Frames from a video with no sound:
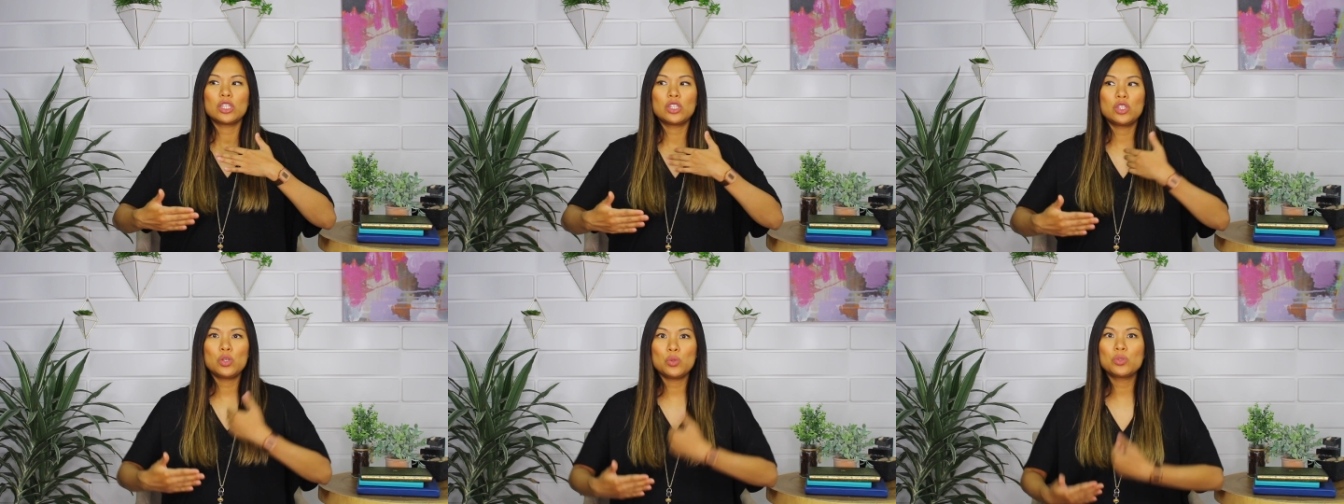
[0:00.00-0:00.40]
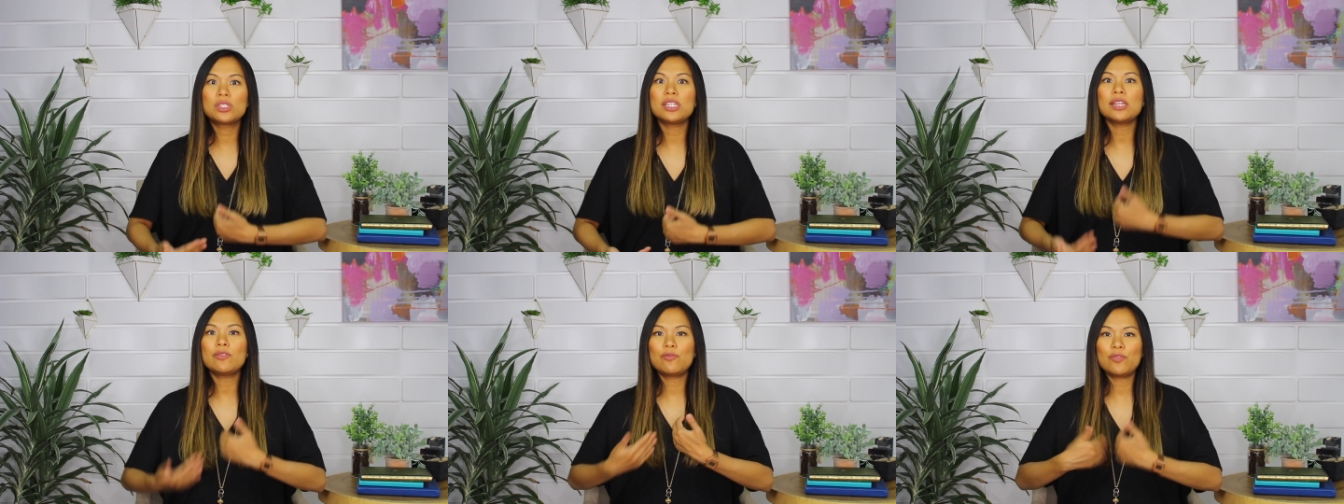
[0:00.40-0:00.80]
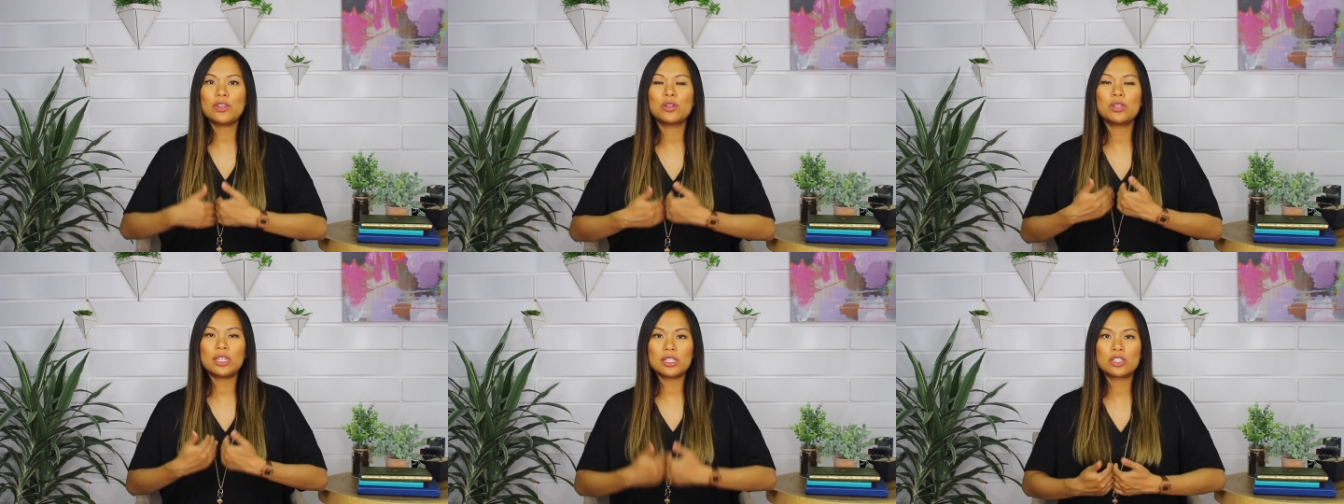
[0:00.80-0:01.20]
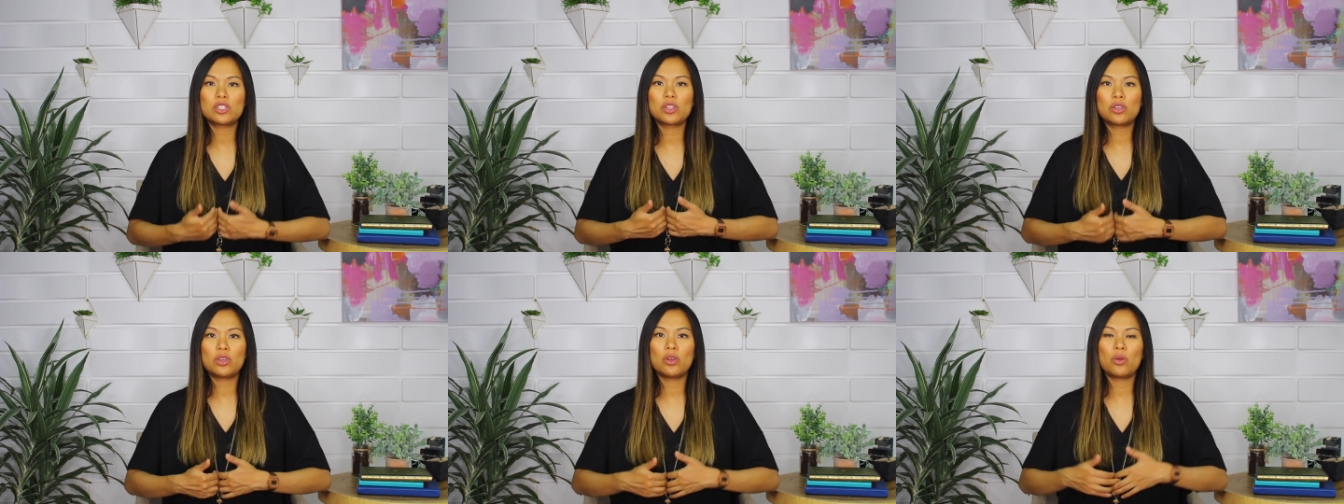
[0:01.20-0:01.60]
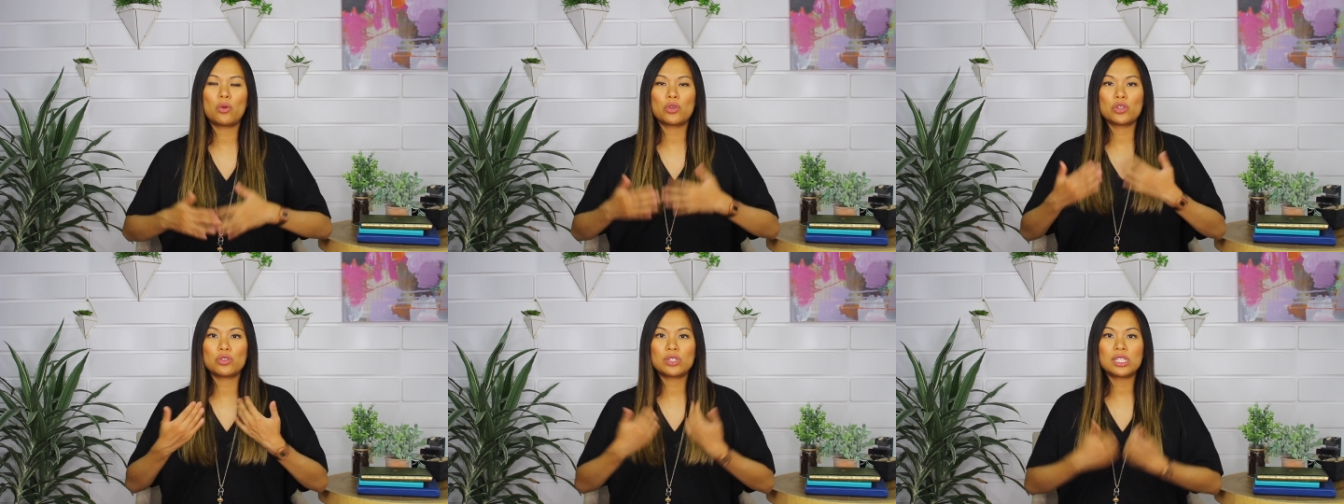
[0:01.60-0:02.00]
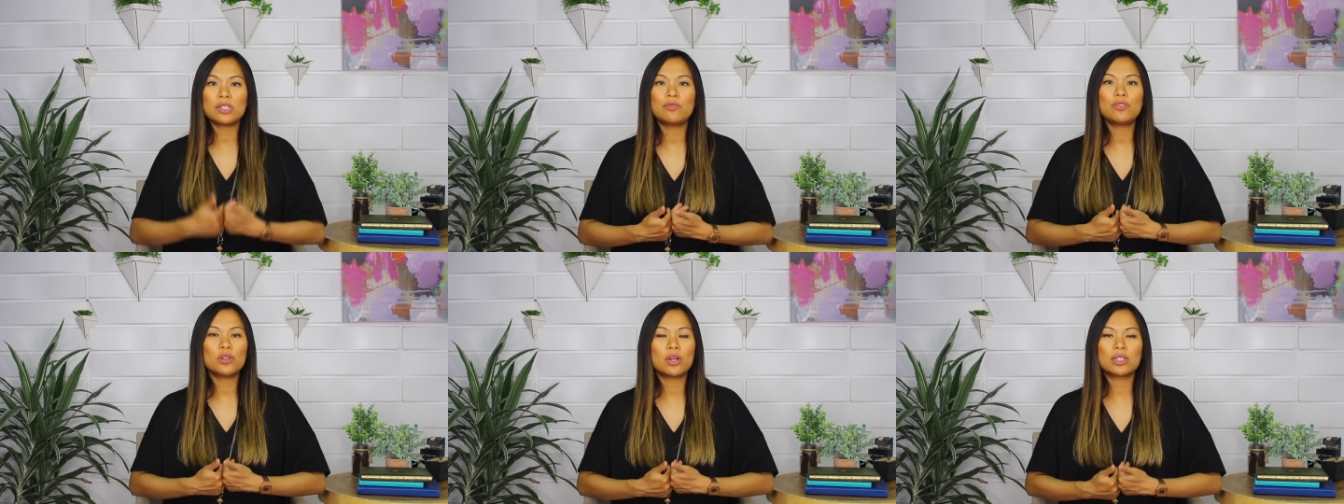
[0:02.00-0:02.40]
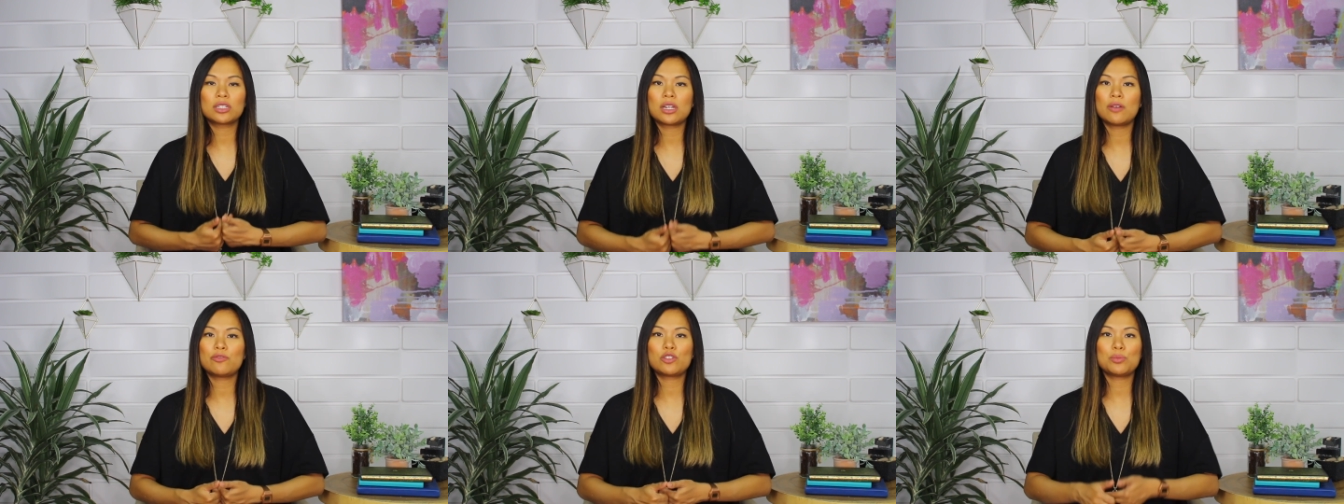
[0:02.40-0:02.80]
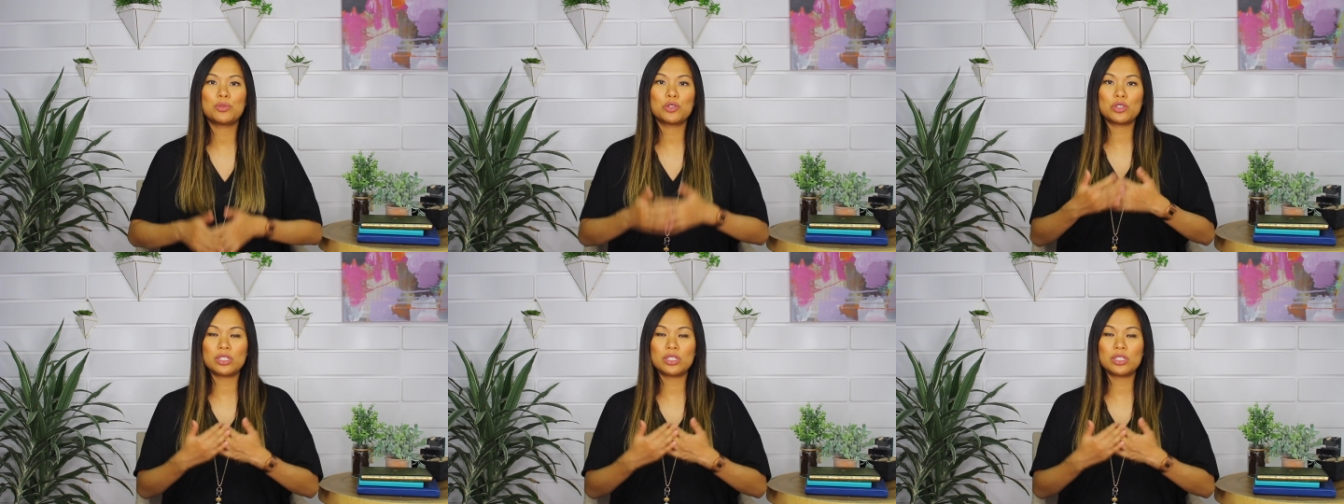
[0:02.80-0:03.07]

You did feel insecure or you did feel uncomfortable,